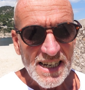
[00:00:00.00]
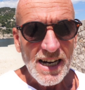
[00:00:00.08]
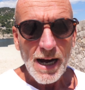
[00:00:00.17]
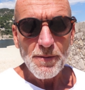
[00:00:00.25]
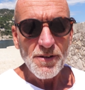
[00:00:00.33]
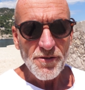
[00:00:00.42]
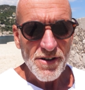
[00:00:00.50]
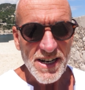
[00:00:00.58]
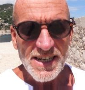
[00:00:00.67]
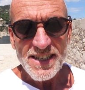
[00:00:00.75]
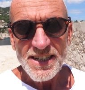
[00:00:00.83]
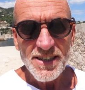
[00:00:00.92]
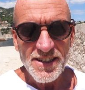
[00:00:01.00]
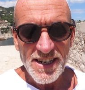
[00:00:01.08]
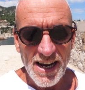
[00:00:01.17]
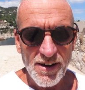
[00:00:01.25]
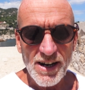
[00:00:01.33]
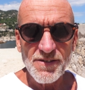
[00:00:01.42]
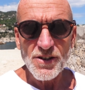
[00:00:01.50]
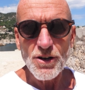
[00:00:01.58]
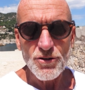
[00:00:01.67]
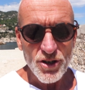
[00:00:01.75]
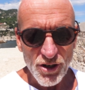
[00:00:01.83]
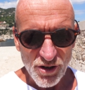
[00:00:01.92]
I'm afraid you now have no
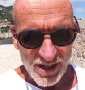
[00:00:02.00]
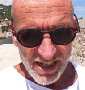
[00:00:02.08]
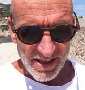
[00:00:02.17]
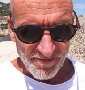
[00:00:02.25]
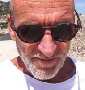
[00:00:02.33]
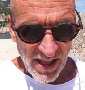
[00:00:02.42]
choice.